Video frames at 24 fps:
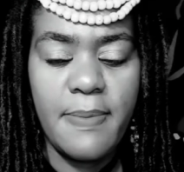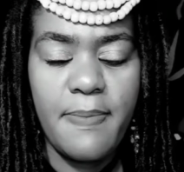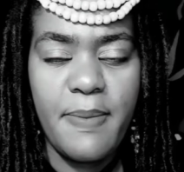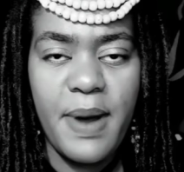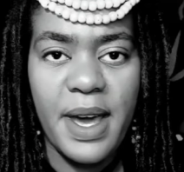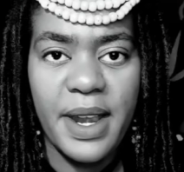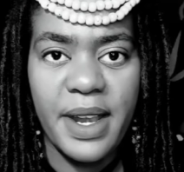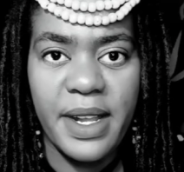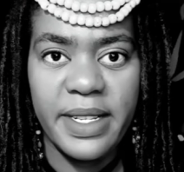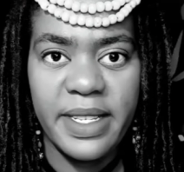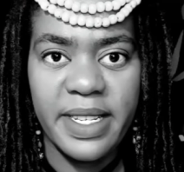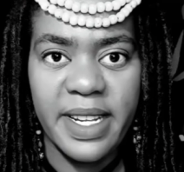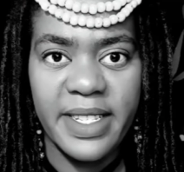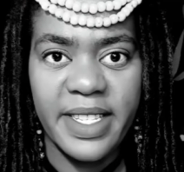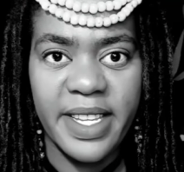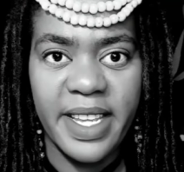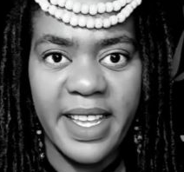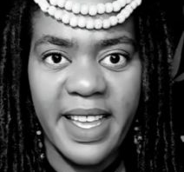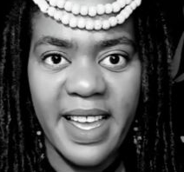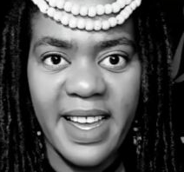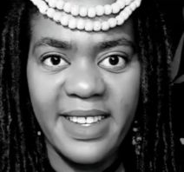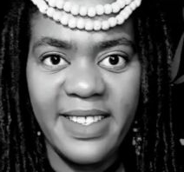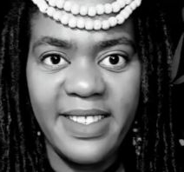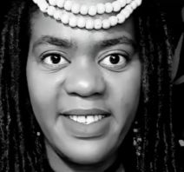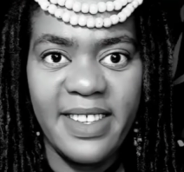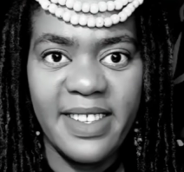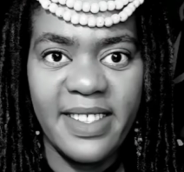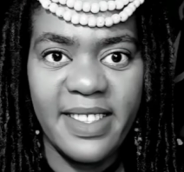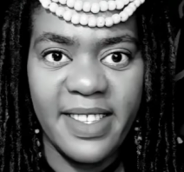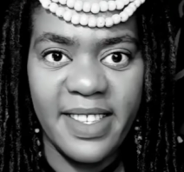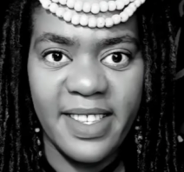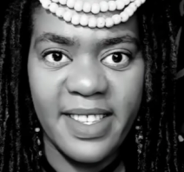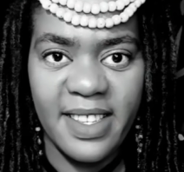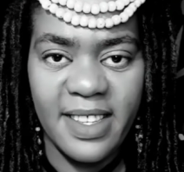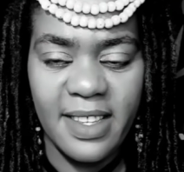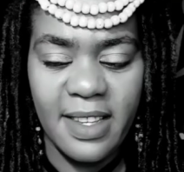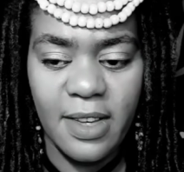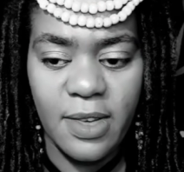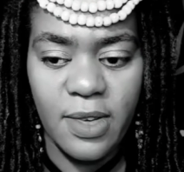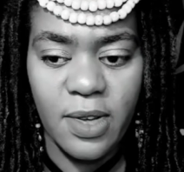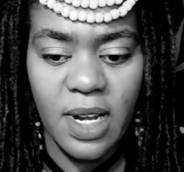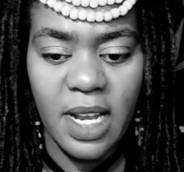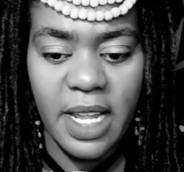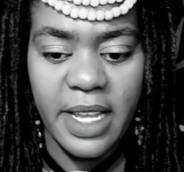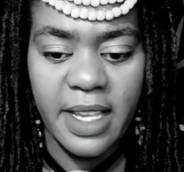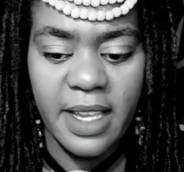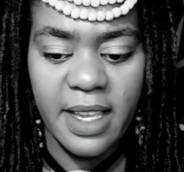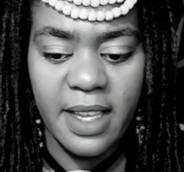parental, the guardians,
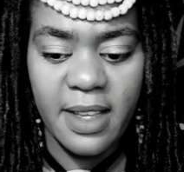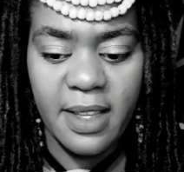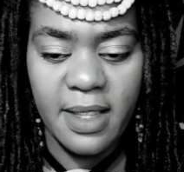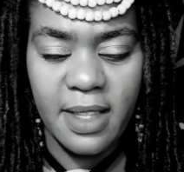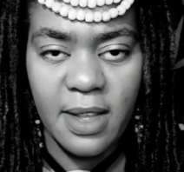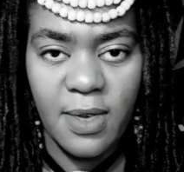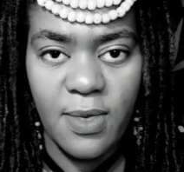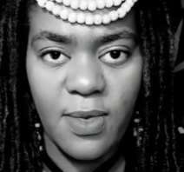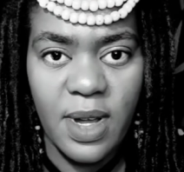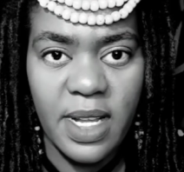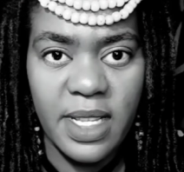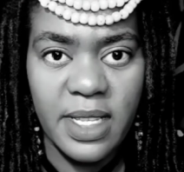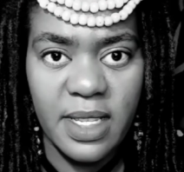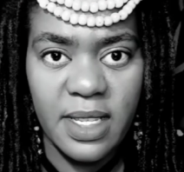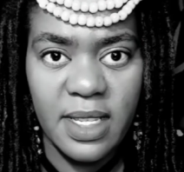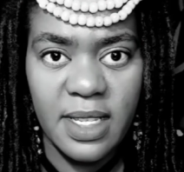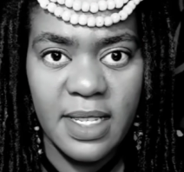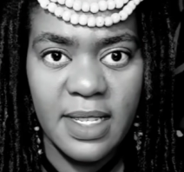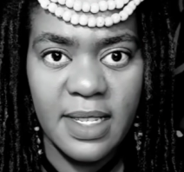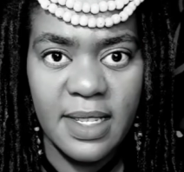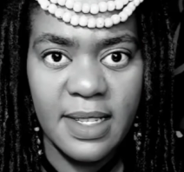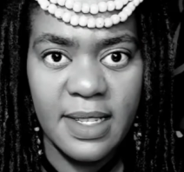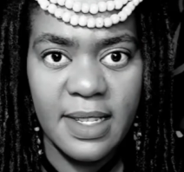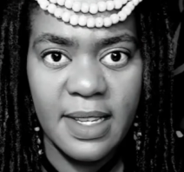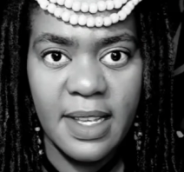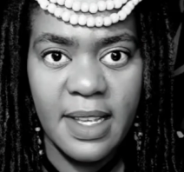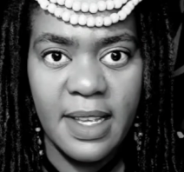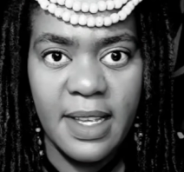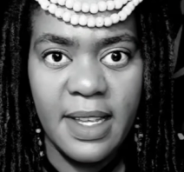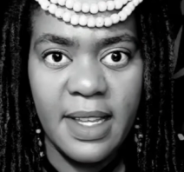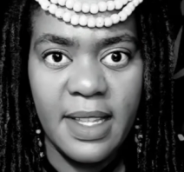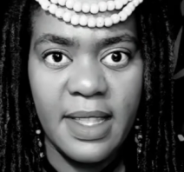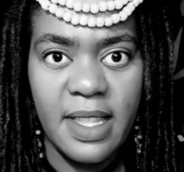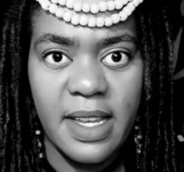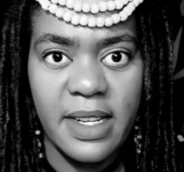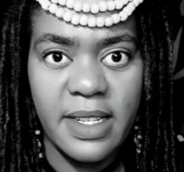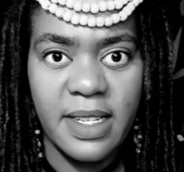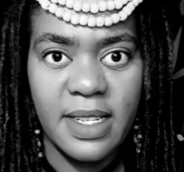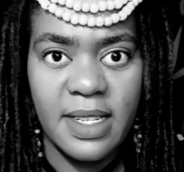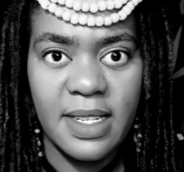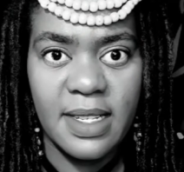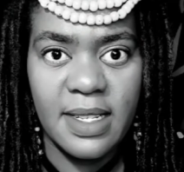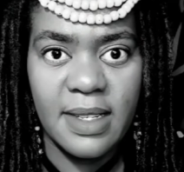like the ones that,